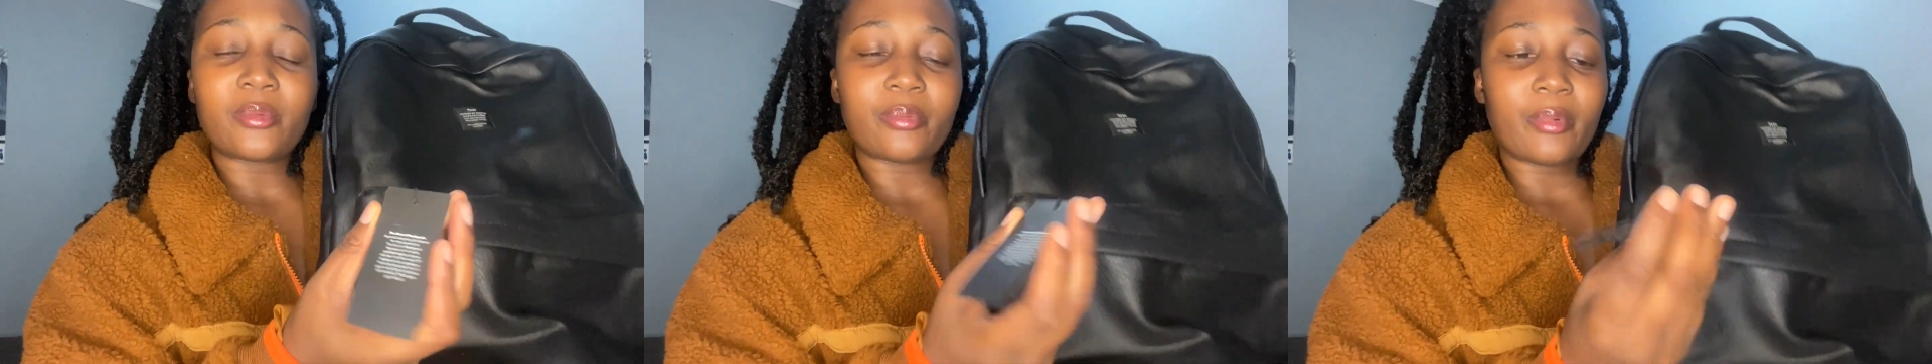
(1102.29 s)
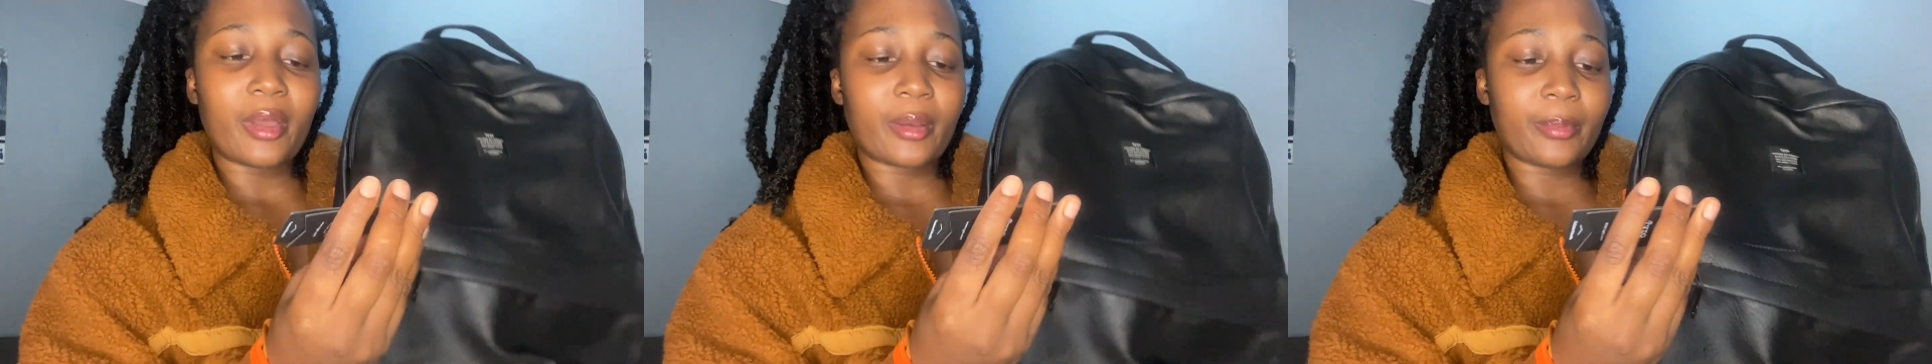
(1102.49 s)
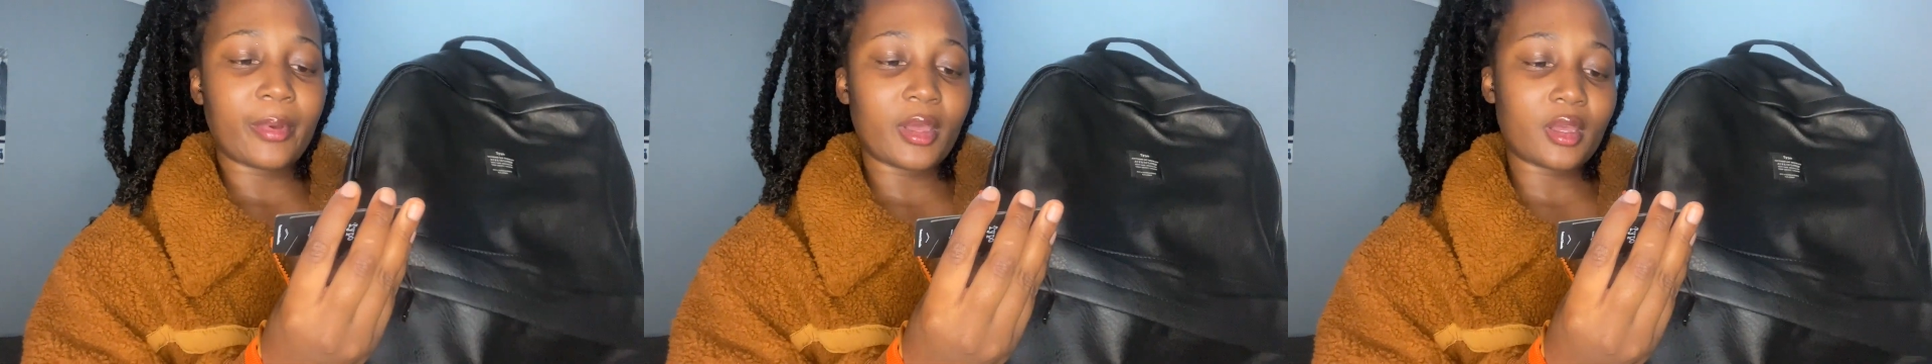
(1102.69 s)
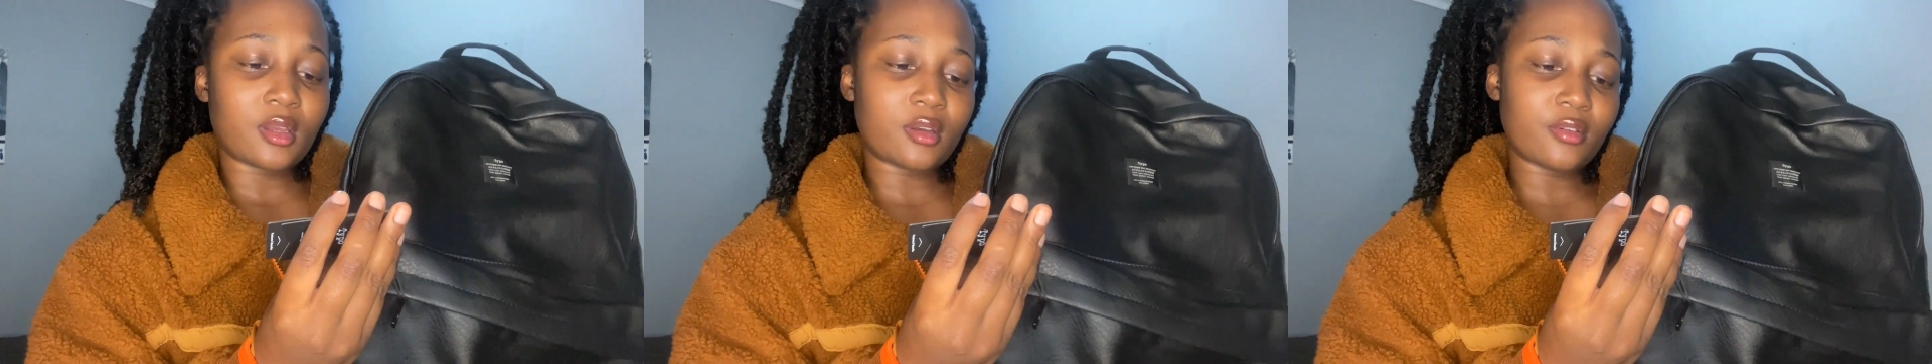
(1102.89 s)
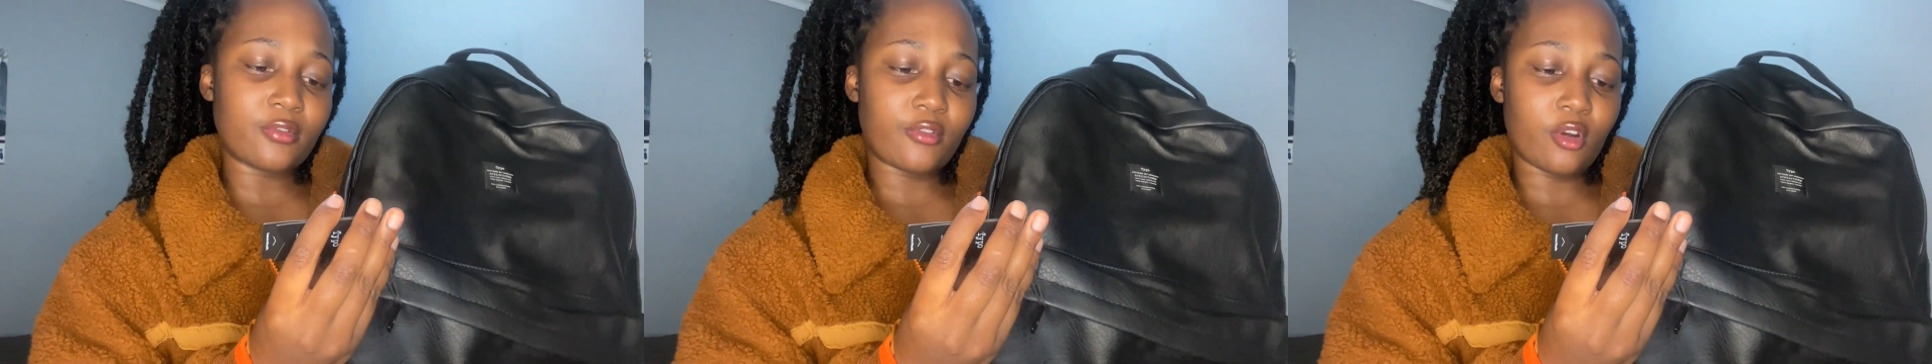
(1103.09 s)
backpack
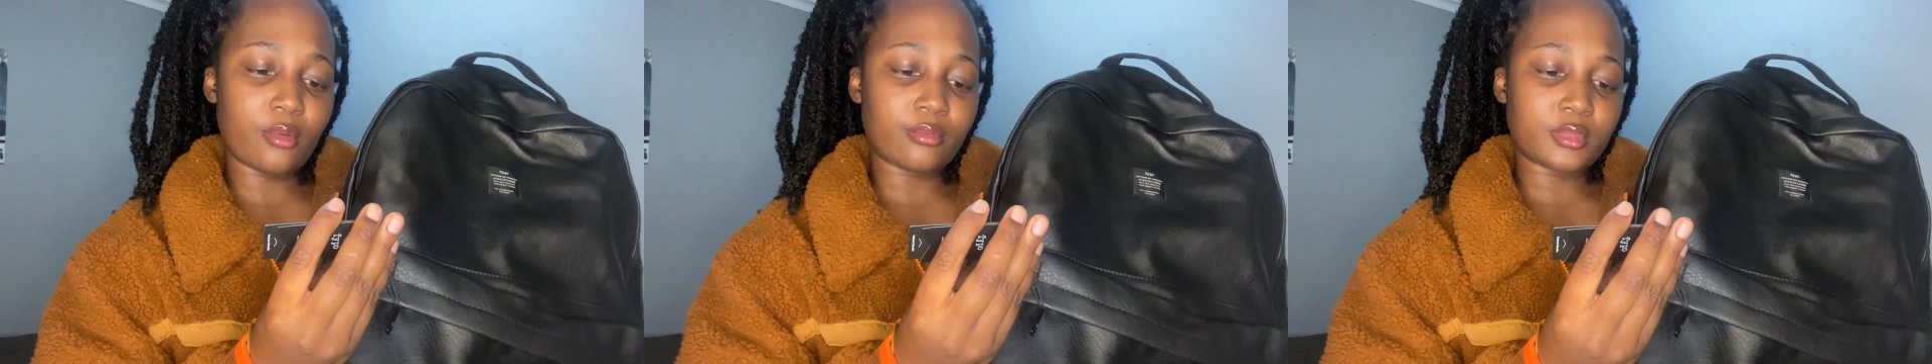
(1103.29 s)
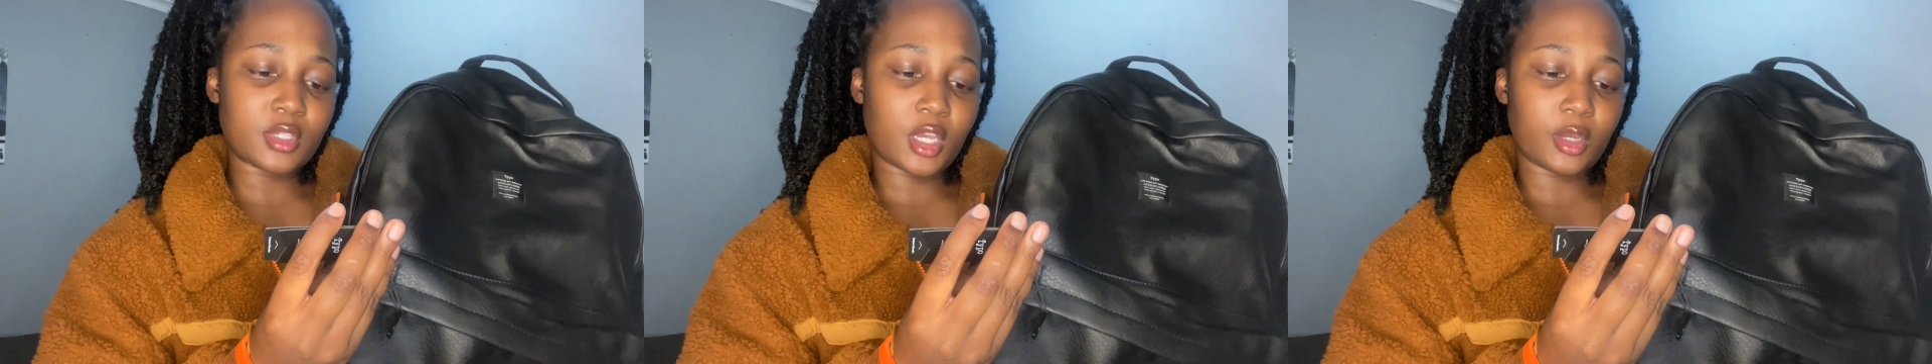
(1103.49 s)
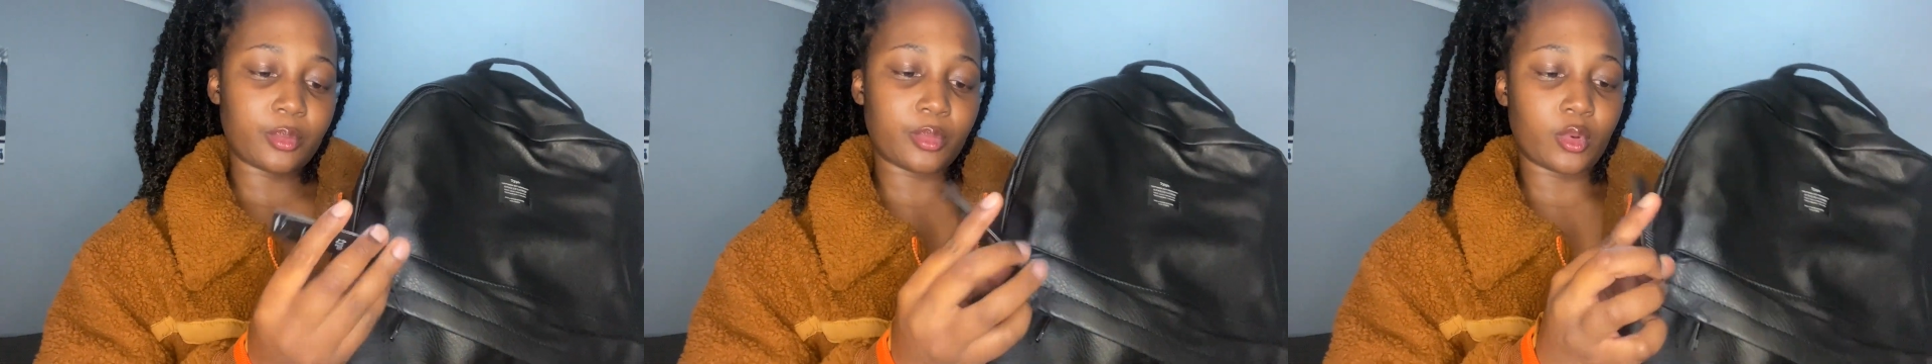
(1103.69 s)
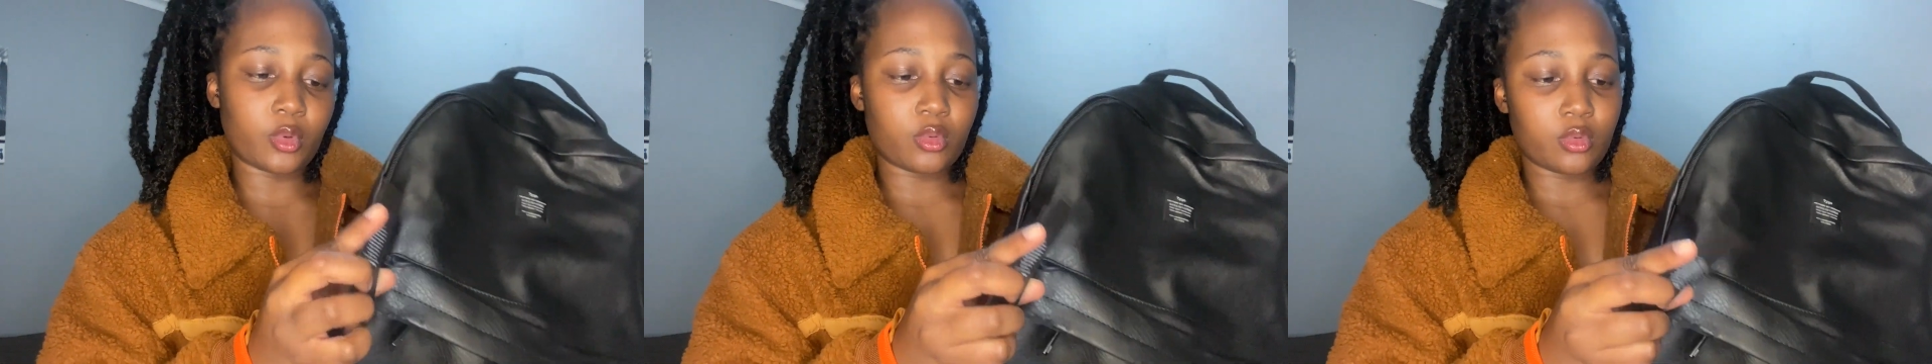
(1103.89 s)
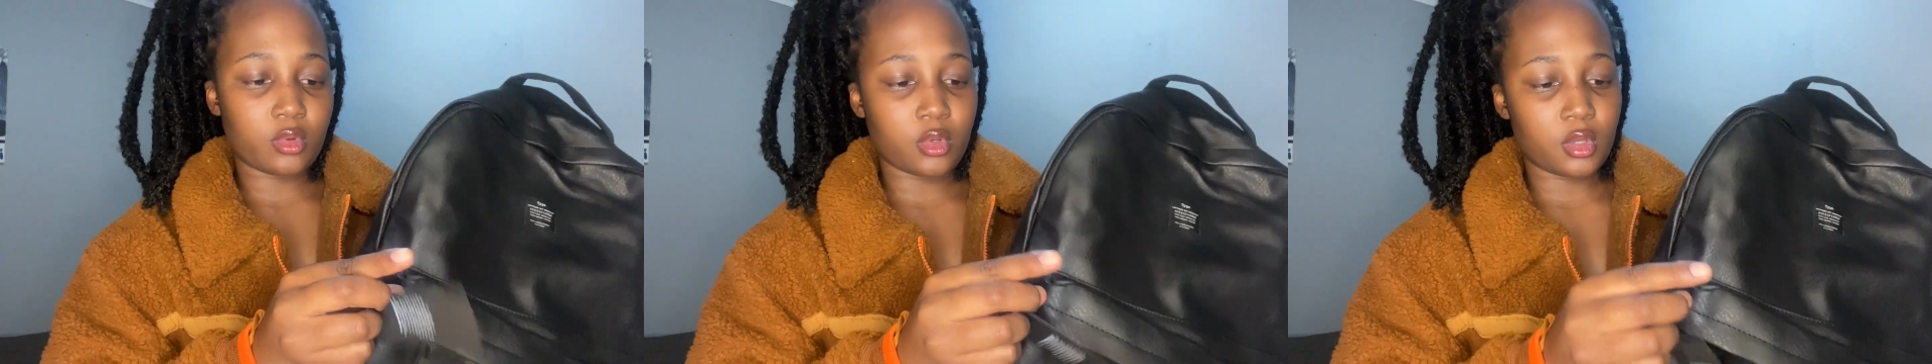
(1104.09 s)
from
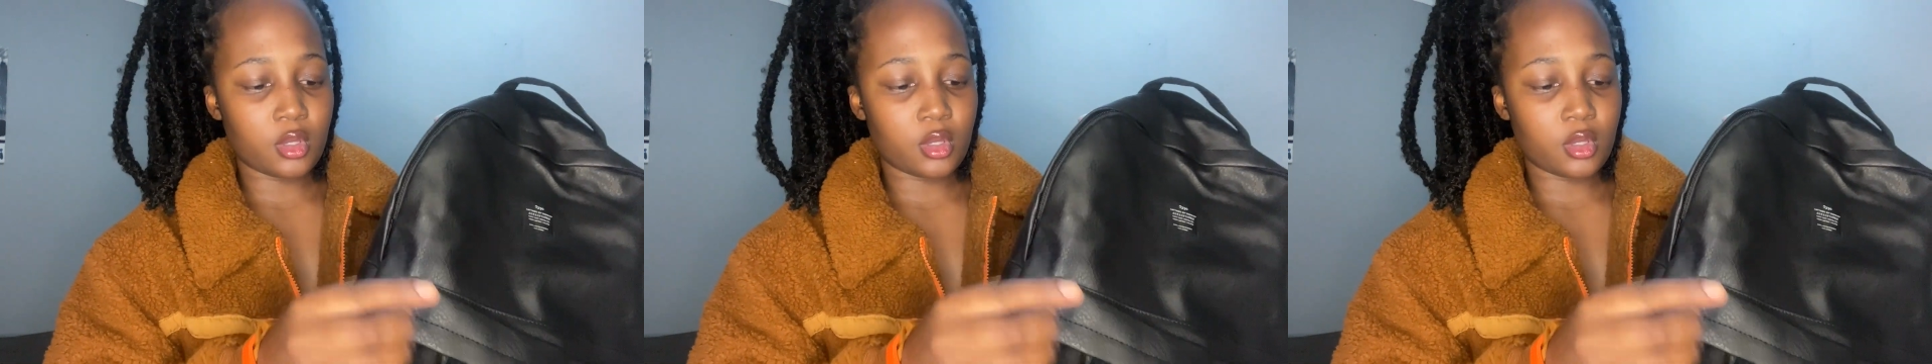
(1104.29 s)
Typo.